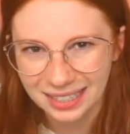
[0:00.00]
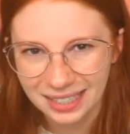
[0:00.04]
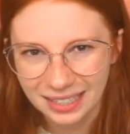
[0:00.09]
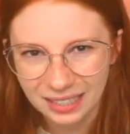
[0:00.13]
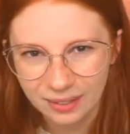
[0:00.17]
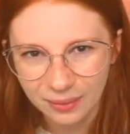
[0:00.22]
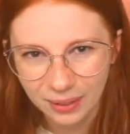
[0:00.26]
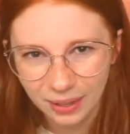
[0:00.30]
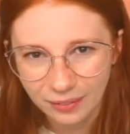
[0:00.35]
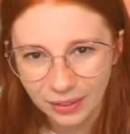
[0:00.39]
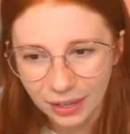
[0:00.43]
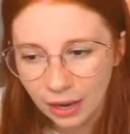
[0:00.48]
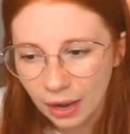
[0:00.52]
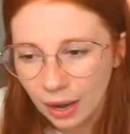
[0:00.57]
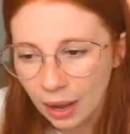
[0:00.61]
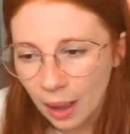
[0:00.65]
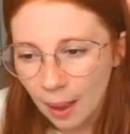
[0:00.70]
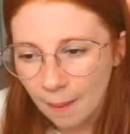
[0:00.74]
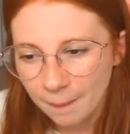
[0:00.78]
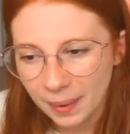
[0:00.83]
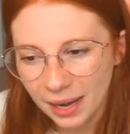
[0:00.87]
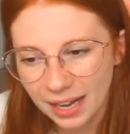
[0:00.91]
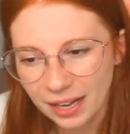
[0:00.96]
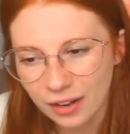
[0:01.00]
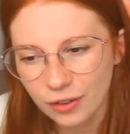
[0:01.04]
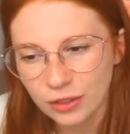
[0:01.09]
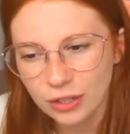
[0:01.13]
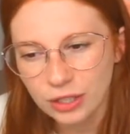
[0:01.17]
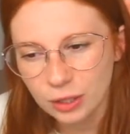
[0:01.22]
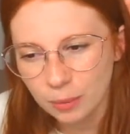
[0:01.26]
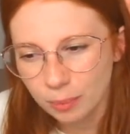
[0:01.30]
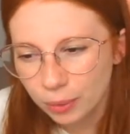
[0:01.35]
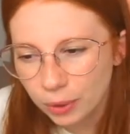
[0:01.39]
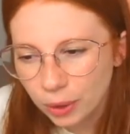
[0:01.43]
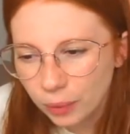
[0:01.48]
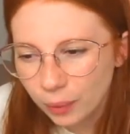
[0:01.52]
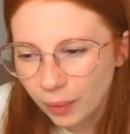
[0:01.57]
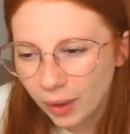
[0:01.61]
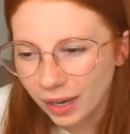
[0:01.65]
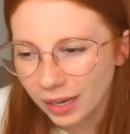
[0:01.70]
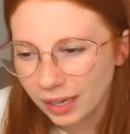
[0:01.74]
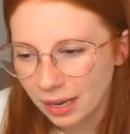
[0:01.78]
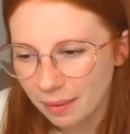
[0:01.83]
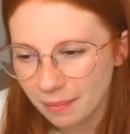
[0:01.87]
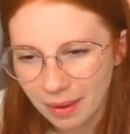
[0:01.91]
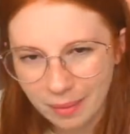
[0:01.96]
and whatever, but I know there's a blue
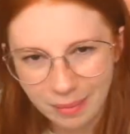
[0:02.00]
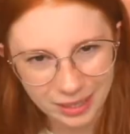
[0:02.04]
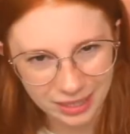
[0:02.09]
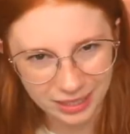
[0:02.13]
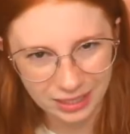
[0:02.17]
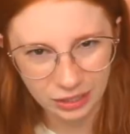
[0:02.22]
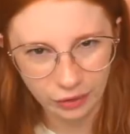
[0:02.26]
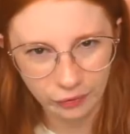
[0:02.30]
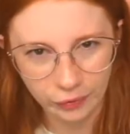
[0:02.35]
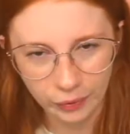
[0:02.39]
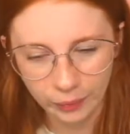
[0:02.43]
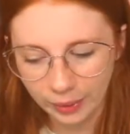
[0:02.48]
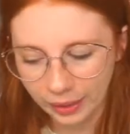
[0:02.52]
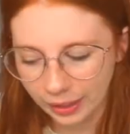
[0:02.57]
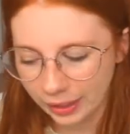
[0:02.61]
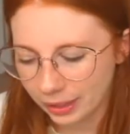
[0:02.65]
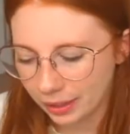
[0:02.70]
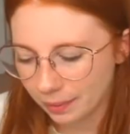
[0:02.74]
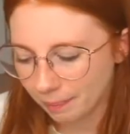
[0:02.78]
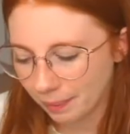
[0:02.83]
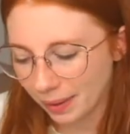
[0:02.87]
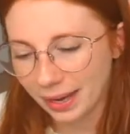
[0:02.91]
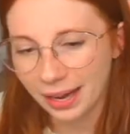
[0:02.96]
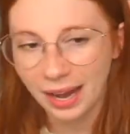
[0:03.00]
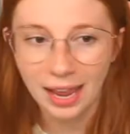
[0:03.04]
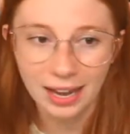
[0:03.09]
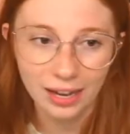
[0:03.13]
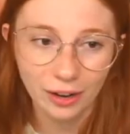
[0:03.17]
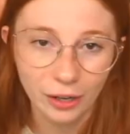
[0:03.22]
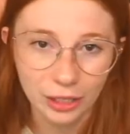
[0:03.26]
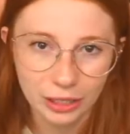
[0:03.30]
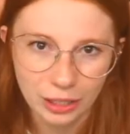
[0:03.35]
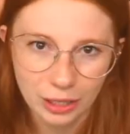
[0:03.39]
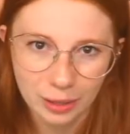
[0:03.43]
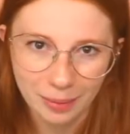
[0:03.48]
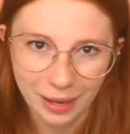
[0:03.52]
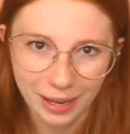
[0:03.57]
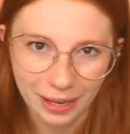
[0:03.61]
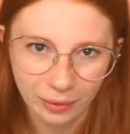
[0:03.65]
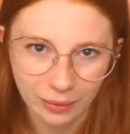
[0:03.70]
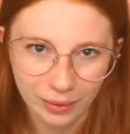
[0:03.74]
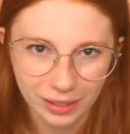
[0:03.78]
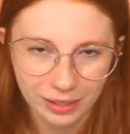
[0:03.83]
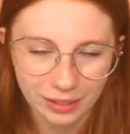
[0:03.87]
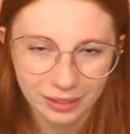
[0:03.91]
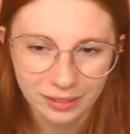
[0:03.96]
one and maybe a silver one, and also the black
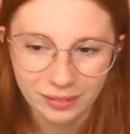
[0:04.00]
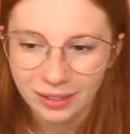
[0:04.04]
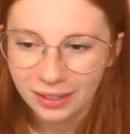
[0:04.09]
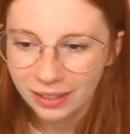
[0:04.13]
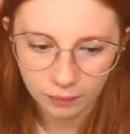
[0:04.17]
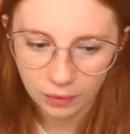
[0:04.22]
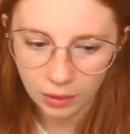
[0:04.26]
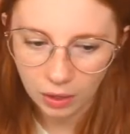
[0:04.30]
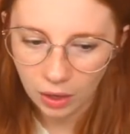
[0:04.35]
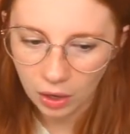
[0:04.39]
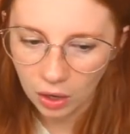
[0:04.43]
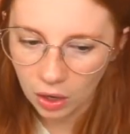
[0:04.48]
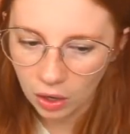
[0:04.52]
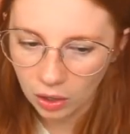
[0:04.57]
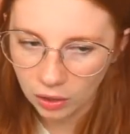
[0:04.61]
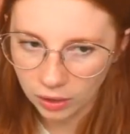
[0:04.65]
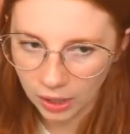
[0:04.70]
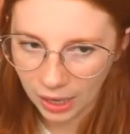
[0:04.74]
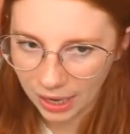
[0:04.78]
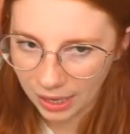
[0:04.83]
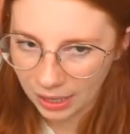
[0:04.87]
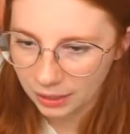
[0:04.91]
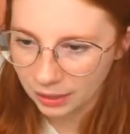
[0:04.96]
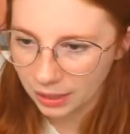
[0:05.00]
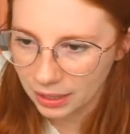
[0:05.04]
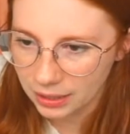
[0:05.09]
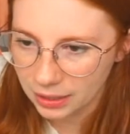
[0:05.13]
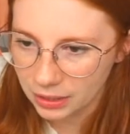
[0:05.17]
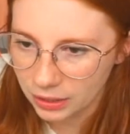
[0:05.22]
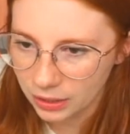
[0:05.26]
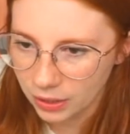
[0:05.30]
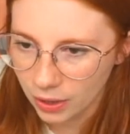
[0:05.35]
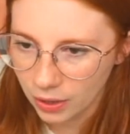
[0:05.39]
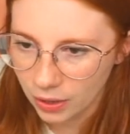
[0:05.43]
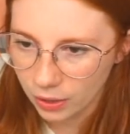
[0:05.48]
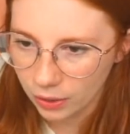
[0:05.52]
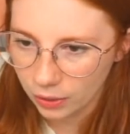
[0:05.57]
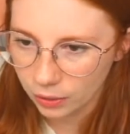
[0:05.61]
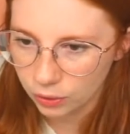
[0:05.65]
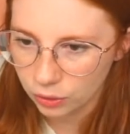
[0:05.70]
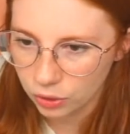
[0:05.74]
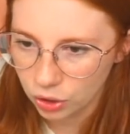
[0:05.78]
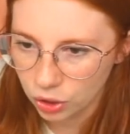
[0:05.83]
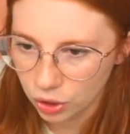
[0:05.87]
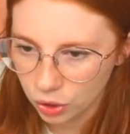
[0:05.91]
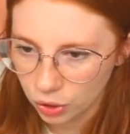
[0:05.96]
one. All right, let's
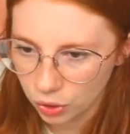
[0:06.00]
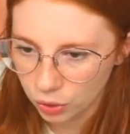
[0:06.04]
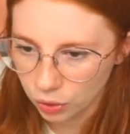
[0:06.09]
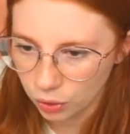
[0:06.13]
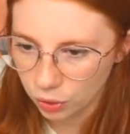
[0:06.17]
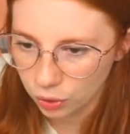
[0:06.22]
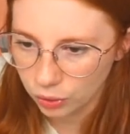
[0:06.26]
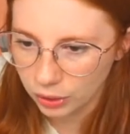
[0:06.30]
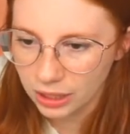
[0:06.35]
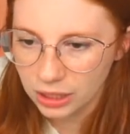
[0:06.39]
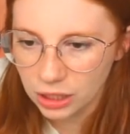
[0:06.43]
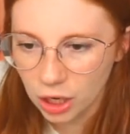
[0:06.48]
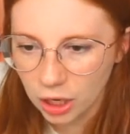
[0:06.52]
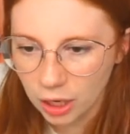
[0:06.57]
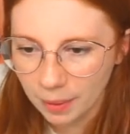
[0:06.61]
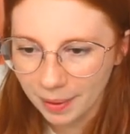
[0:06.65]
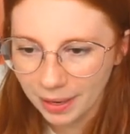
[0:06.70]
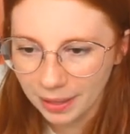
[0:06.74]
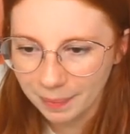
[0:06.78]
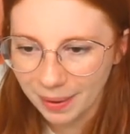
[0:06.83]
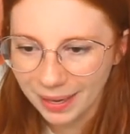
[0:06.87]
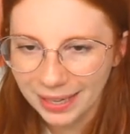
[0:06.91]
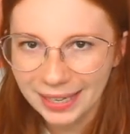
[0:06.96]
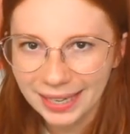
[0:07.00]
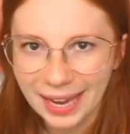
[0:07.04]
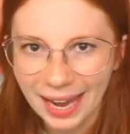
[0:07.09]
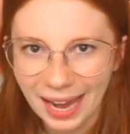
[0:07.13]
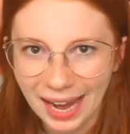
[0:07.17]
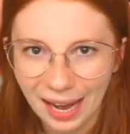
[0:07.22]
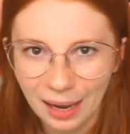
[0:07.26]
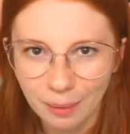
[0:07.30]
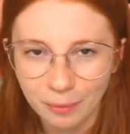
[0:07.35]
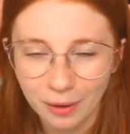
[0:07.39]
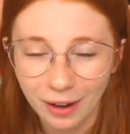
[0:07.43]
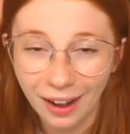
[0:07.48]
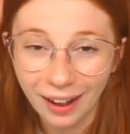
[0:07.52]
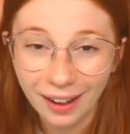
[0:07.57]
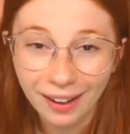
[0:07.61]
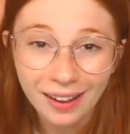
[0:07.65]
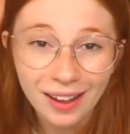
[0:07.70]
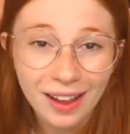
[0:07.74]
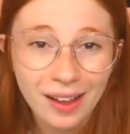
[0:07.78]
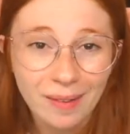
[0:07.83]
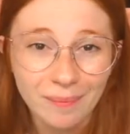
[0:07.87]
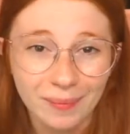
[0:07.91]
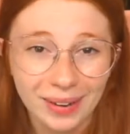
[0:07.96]
talk about my camera.
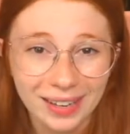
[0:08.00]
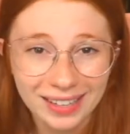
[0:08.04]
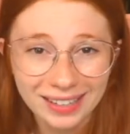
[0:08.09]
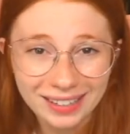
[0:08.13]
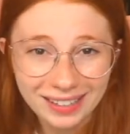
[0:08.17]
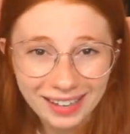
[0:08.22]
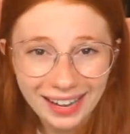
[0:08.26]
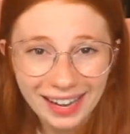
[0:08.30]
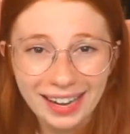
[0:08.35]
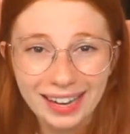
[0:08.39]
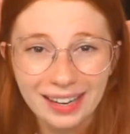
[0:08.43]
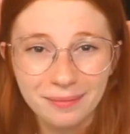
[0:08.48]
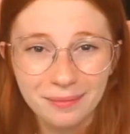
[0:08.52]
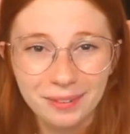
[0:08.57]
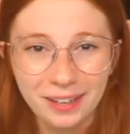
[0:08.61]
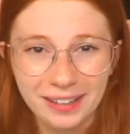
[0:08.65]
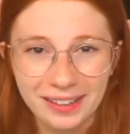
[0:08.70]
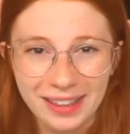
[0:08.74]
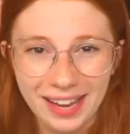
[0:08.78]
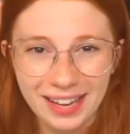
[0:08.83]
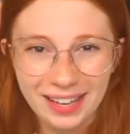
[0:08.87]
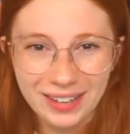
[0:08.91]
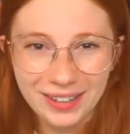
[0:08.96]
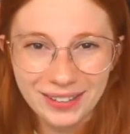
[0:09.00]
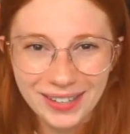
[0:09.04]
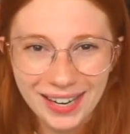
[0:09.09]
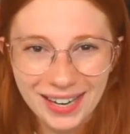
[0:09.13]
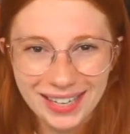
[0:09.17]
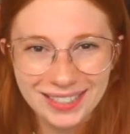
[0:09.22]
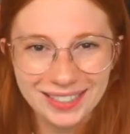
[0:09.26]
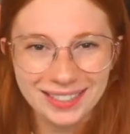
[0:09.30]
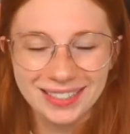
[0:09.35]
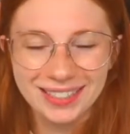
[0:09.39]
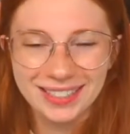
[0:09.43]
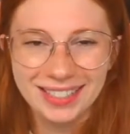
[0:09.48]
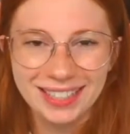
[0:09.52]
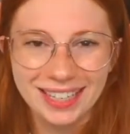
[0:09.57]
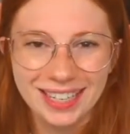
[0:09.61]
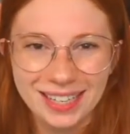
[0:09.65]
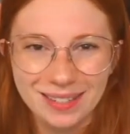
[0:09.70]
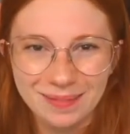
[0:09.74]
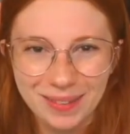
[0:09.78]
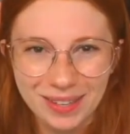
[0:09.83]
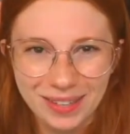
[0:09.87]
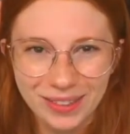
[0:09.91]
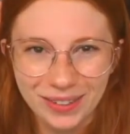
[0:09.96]
My camera that you guys are seeing
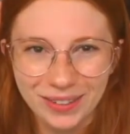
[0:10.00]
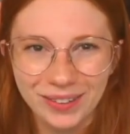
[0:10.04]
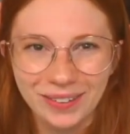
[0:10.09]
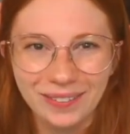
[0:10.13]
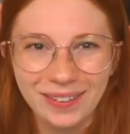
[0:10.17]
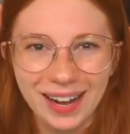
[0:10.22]
me through right